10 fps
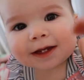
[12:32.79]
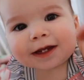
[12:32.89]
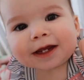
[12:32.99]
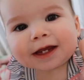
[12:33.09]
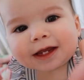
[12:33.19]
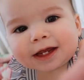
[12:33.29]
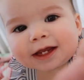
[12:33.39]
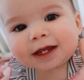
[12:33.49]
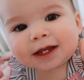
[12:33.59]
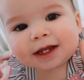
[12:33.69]
Look
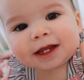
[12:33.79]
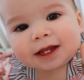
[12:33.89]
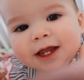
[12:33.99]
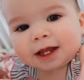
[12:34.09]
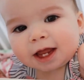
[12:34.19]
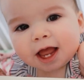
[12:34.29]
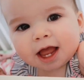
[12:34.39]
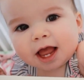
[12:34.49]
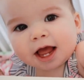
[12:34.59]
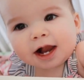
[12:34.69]
how adorable you
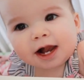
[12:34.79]
are.